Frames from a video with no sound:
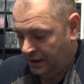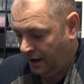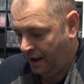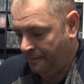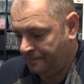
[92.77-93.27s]

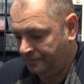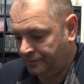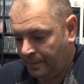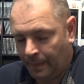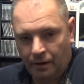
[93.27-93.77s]
I
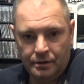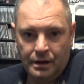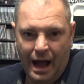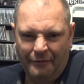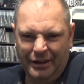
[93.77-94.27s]

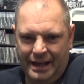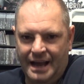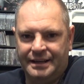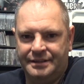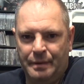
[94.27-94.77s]
think
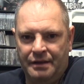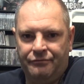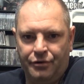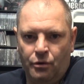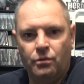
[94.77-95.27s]
Eddie's been
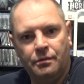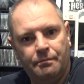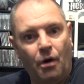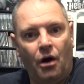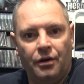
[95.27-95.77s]
through
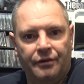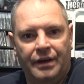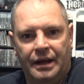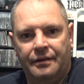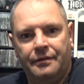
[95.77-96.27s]
more of
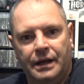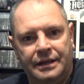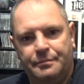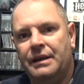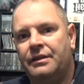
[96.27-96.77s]
it.
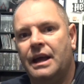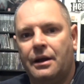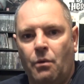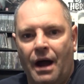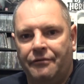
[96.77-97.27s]
He's been there
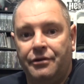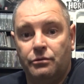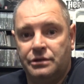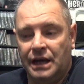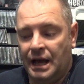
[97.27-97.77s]
quite a
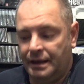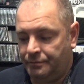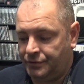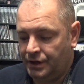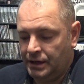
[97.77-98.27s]
few times,